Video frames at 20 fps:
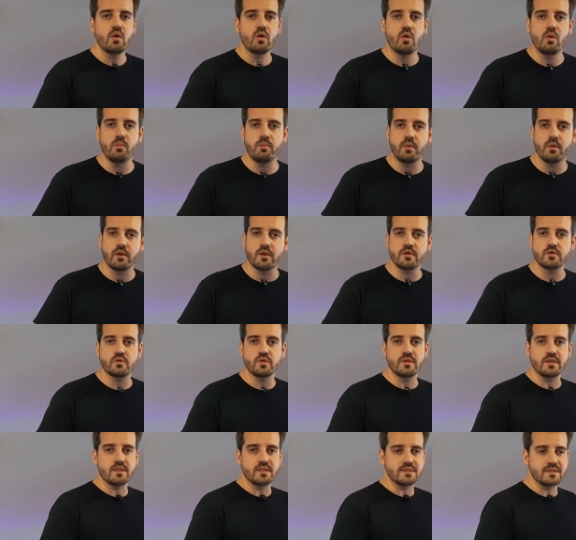component
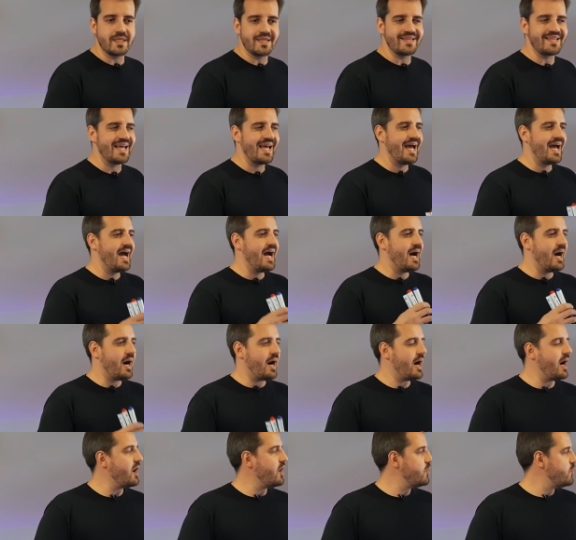to understand
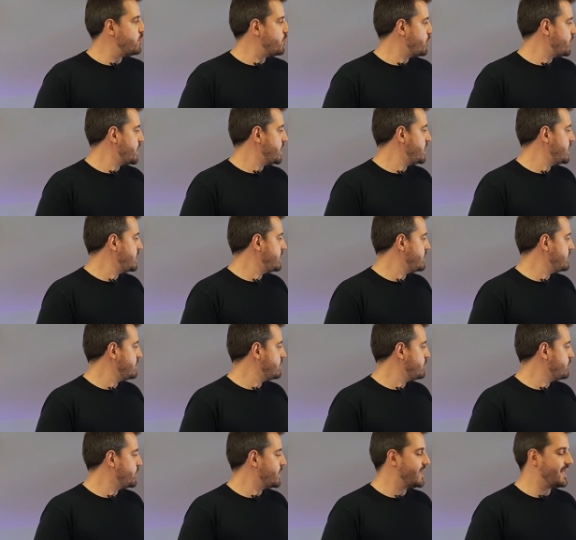how we
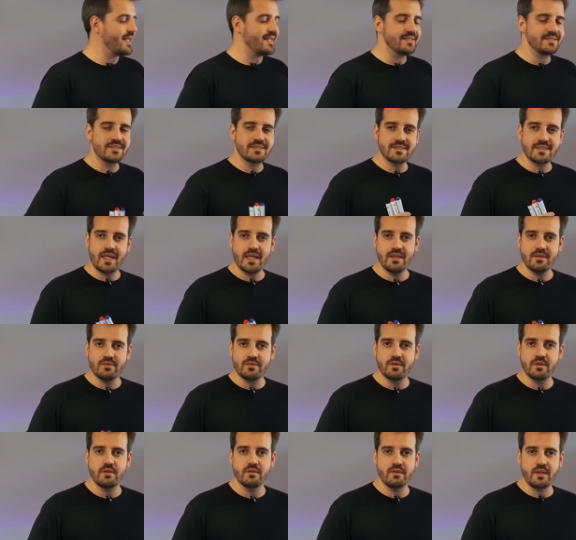can
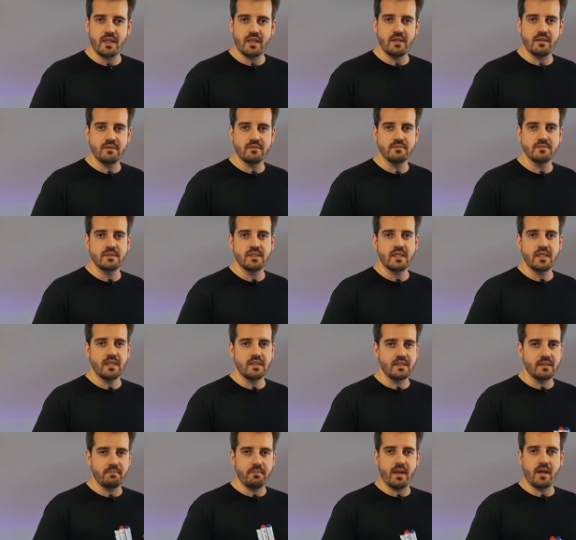set them
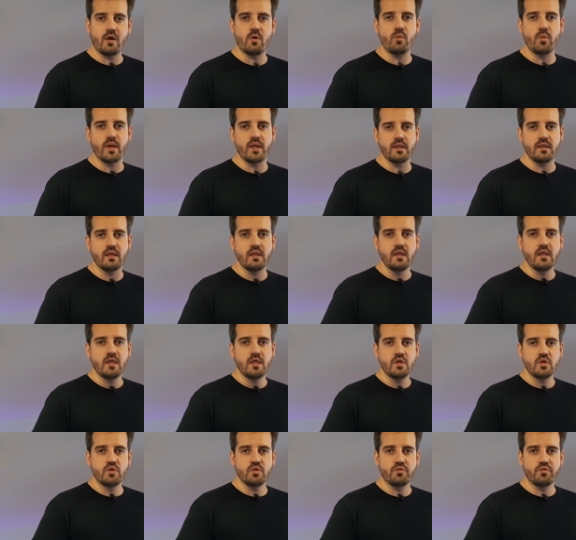in the better way
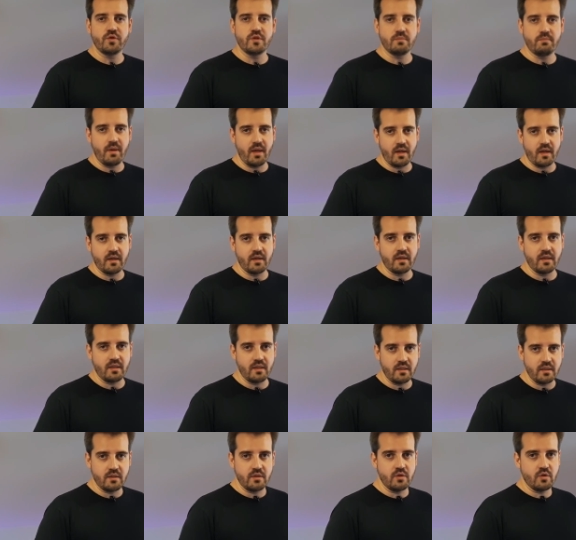to fit better in